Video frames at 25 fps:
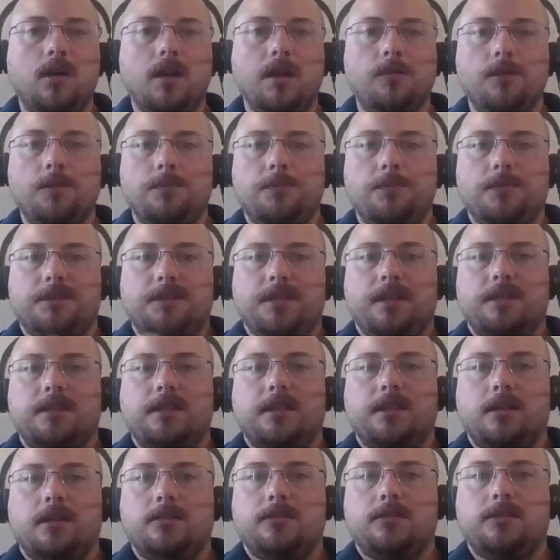we're protecting
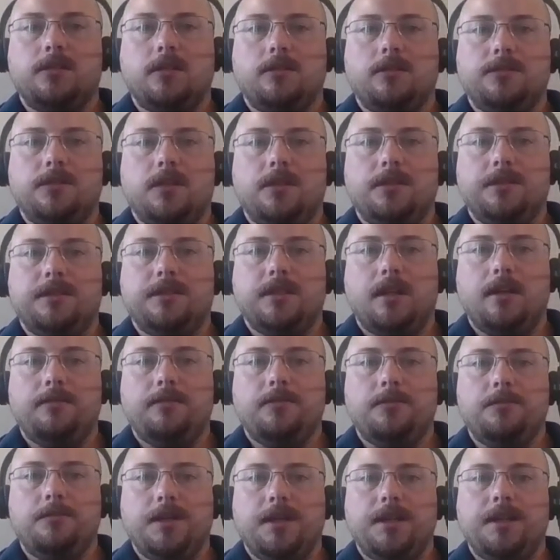ourselves all the time
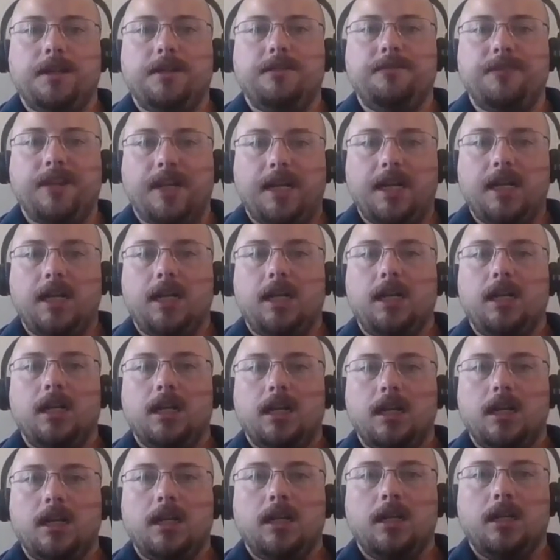from being invaded,
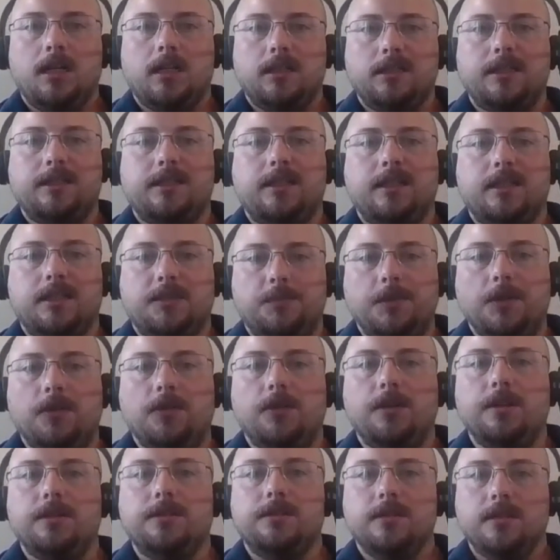because that's the
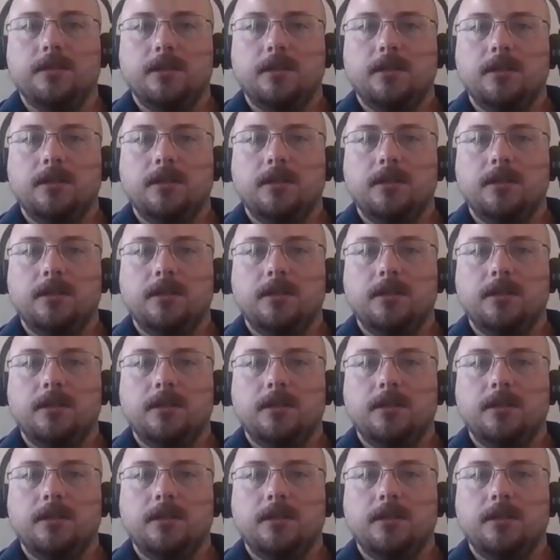experience.